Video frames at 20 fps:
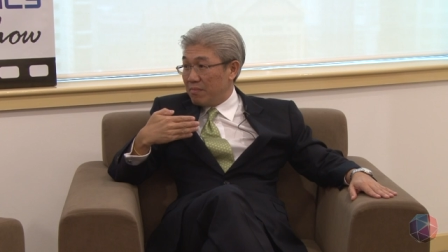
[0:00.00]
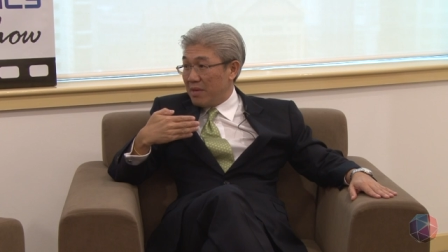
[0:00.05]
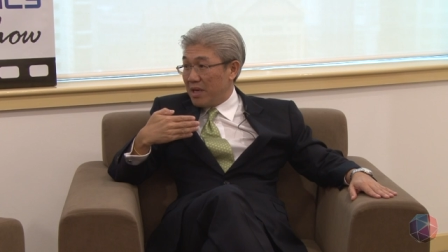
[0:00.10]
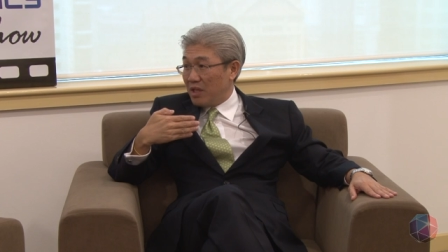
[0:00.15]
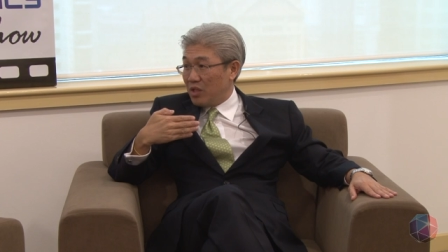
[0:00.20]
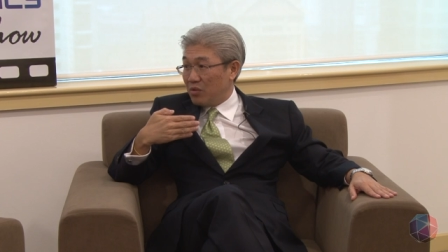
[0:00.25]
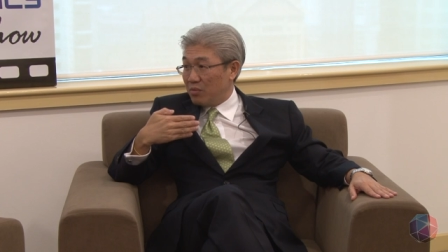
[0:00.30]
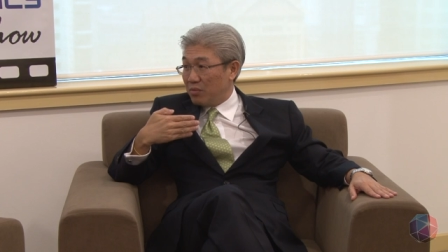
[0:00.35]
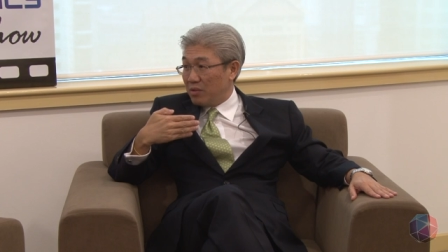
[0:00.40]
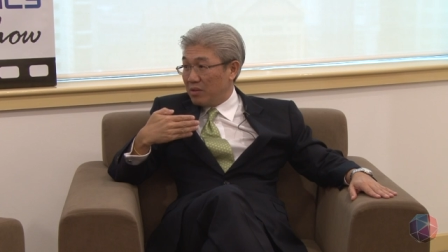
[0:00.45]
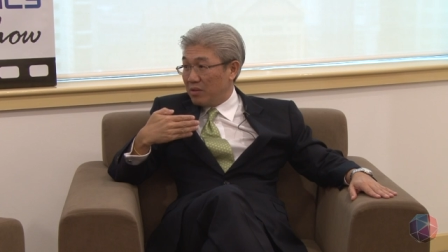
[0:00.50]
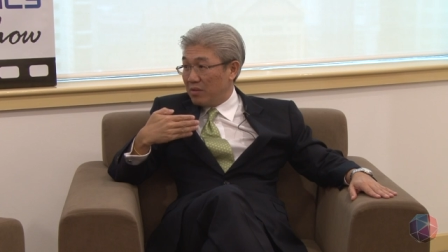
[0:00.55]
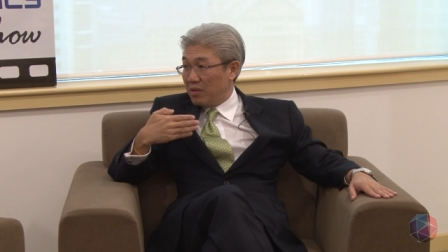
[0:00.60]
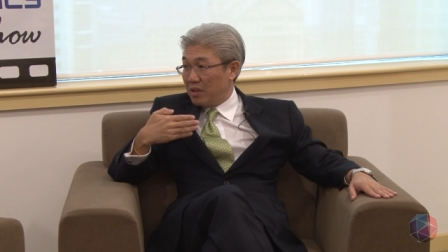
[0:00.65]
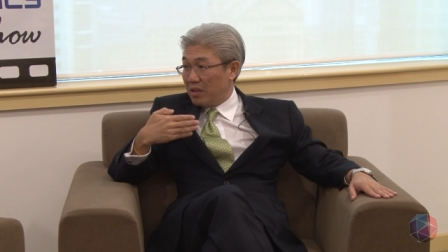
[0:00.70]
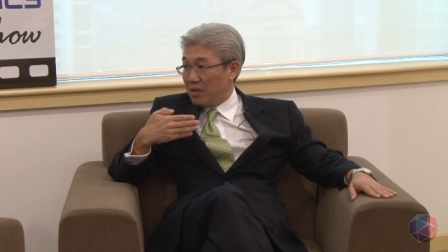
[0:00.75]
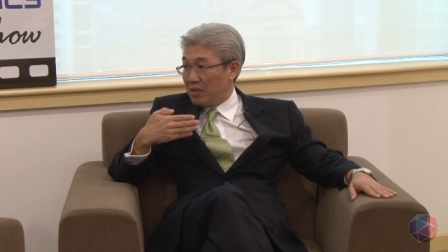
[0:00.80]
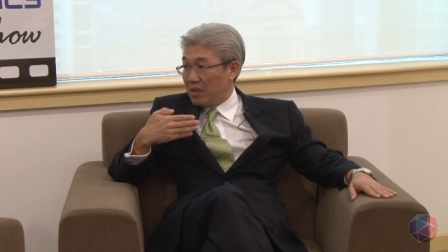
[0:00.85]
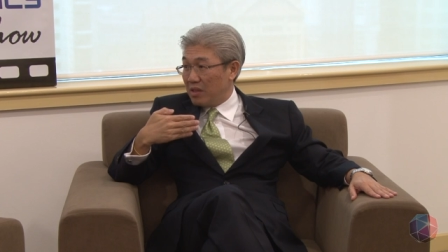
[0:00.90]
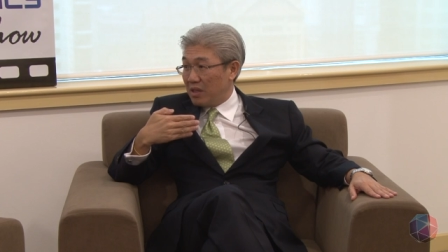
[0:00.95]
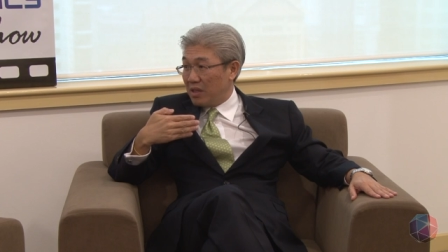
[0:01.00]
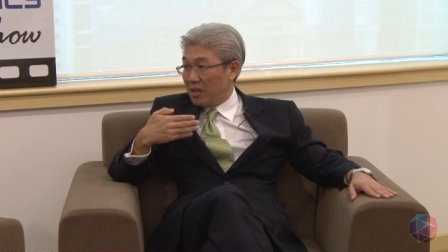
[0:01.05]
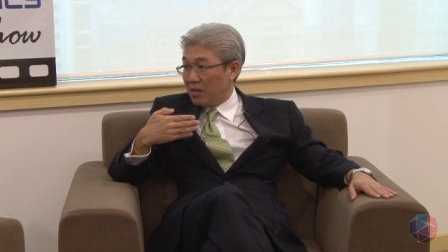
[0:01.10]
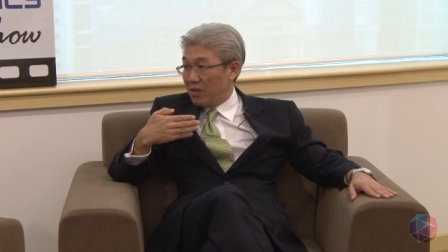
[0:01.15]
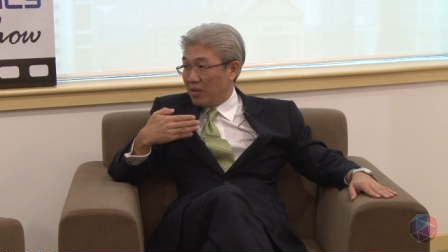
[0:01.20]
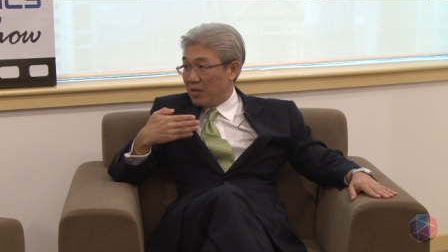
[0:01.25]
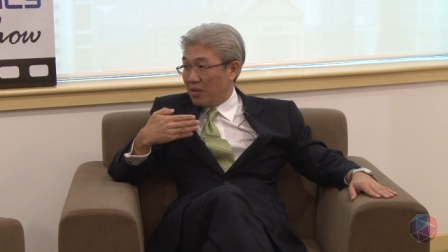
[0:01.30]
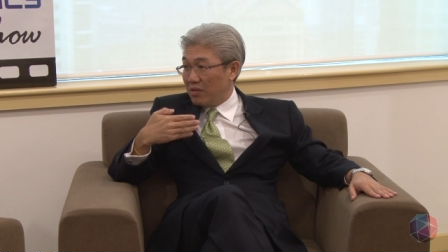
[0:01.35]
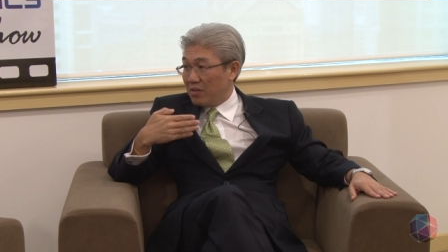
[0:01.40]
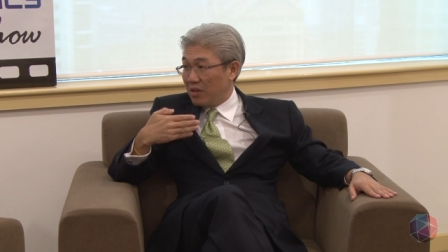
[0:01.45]
management, as a, you
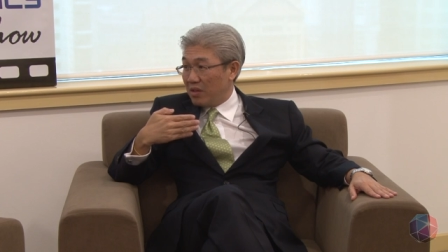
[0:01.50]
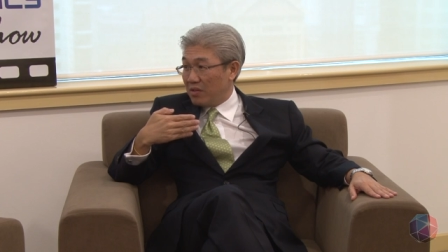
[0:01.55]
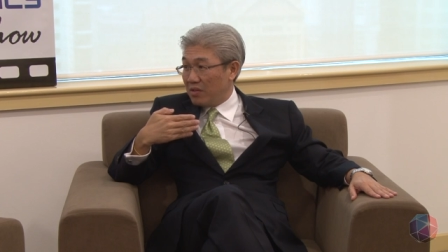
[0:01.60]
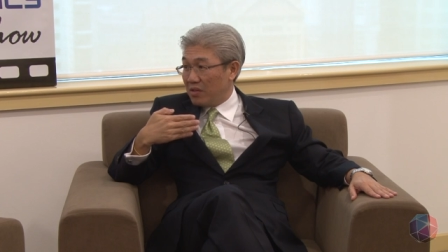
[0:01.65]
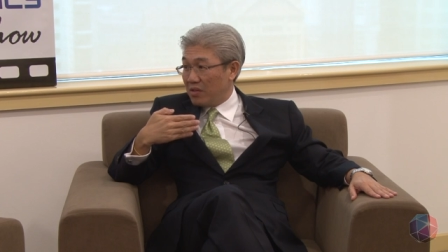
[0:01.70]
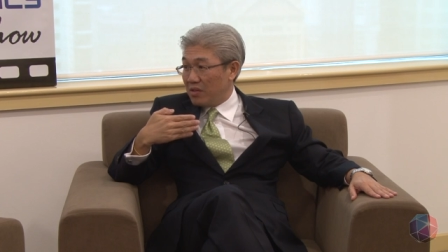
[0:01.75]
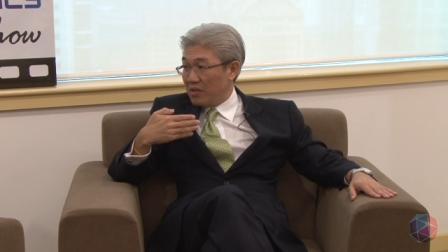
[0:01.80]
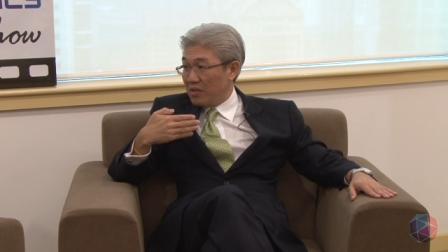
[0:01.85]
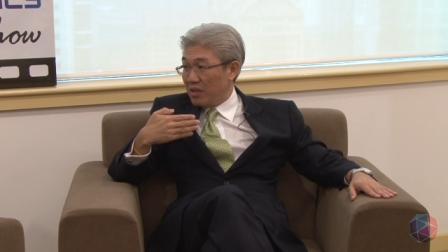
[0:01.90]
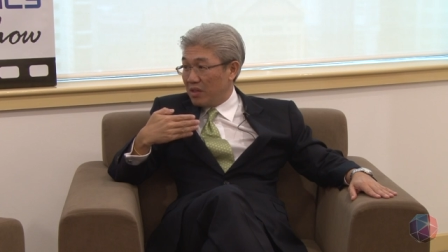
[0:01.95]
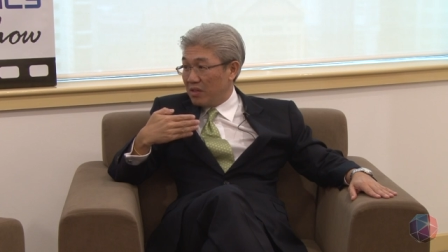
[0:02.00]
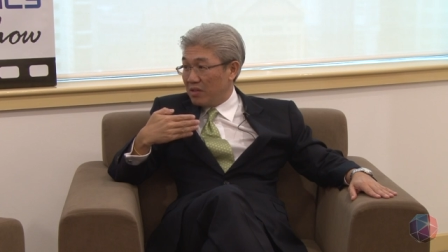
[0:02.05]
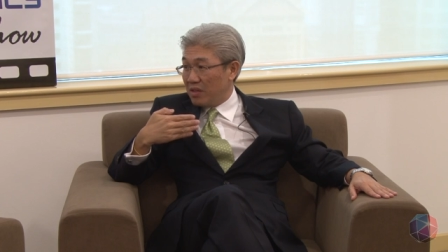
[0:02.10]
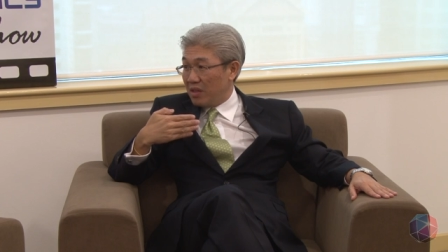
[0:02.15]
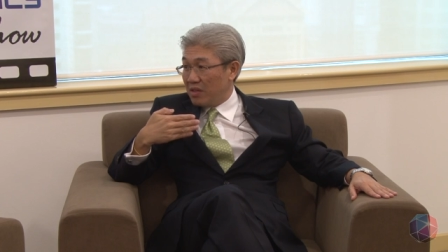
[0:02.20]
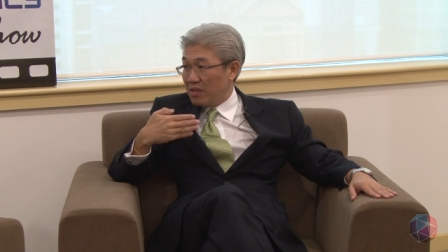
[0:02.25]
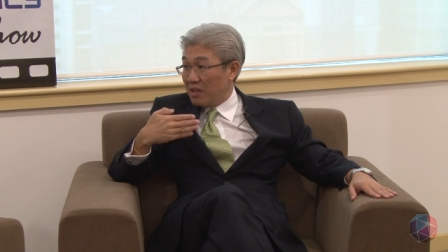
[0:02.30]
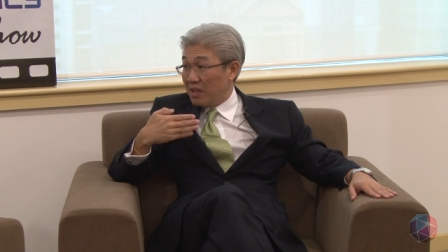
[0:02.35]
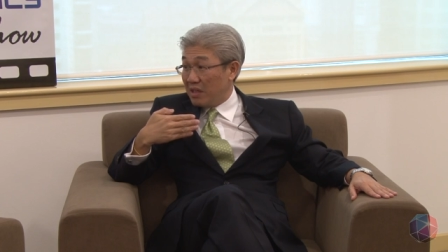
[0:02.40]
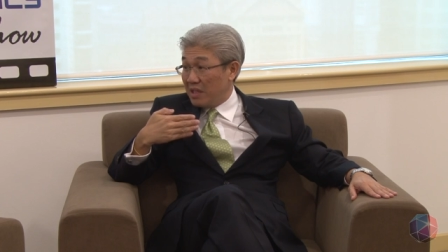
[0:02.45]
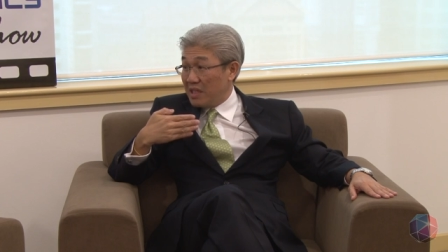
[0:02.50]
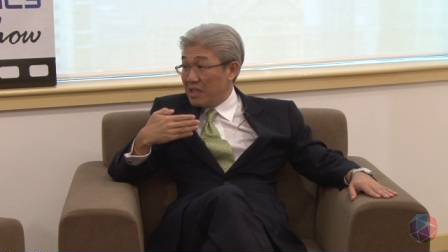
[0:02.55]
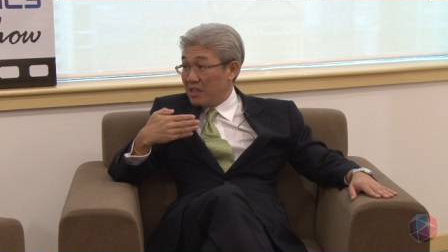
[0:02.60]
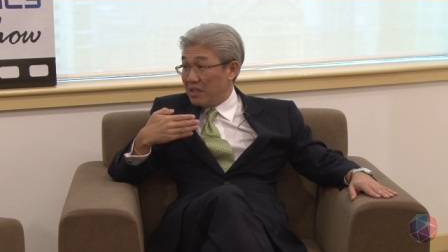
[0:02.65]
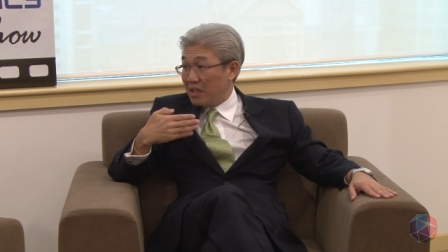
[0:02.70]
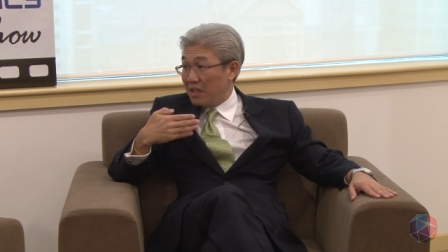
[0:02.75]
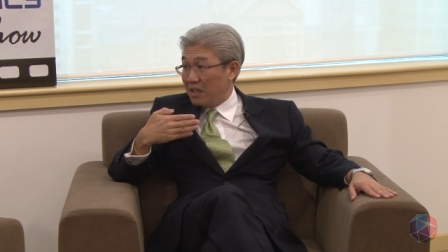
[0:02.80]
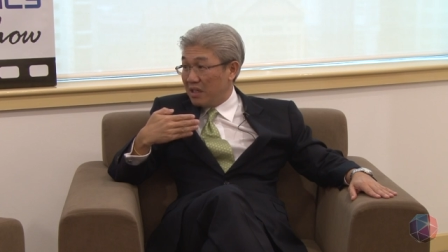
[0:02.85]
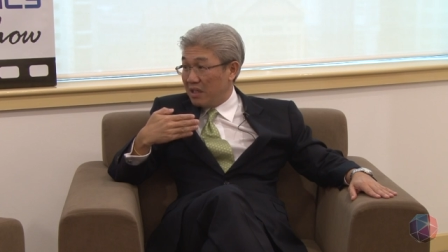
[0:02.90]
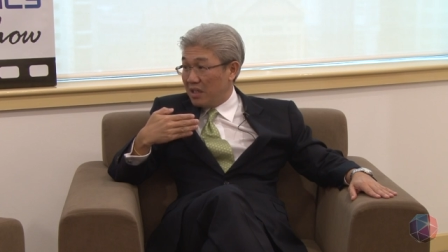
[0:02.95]
know, as a, as, a, as, a, as a
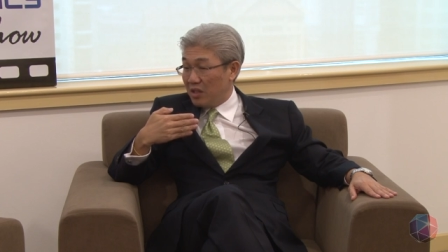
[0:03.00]
leader.